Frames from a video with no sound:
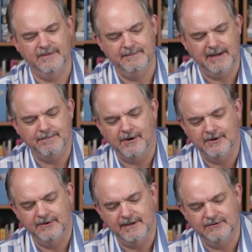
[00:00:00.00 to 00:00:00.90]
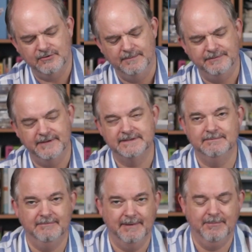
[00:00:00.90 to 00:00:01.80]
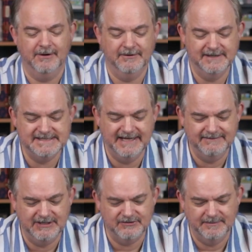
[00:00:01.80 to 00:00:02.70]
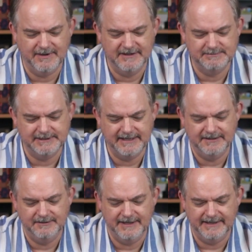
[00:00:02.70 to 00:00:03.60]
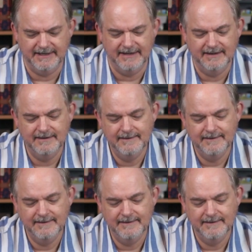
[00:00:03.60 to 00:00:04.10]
that my partner can trump this. My partner does not have any trump cards, but I don't know that yet.